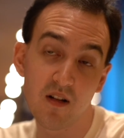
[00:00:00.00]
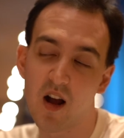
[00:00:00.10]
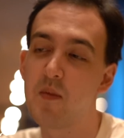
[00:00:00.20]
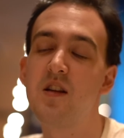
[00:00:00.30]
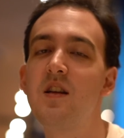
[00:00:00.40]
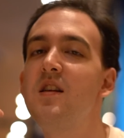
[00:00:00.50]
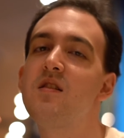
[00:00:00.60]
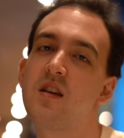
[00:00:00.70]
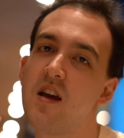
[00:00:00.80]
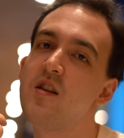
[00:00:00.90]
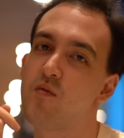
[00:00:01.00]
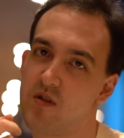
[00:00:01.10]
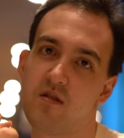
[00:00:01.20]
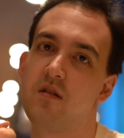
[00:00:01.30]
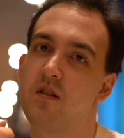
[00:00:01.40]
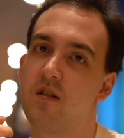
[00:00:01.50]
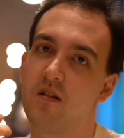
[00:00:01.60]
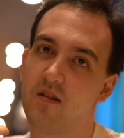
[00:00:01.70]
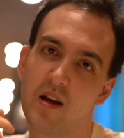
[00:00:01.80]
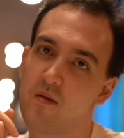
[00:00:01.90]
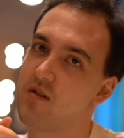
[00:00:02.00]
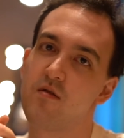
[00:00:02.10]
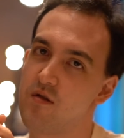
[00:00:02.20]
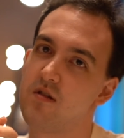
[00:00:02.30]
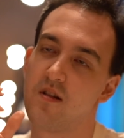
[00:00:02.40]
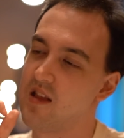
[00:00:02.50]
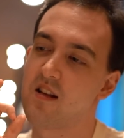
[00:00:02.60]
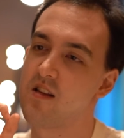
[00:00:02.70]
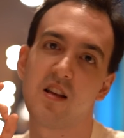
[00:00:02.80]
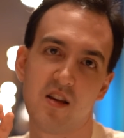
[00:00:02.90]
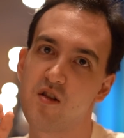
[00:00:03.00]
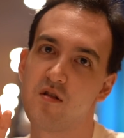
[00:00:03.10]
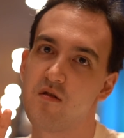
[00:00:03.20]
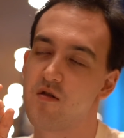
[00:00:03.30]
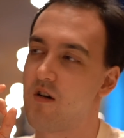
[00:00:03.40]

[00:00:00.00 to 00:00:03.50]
I mean, Didiza H was good. That was good shit, because that's actually a good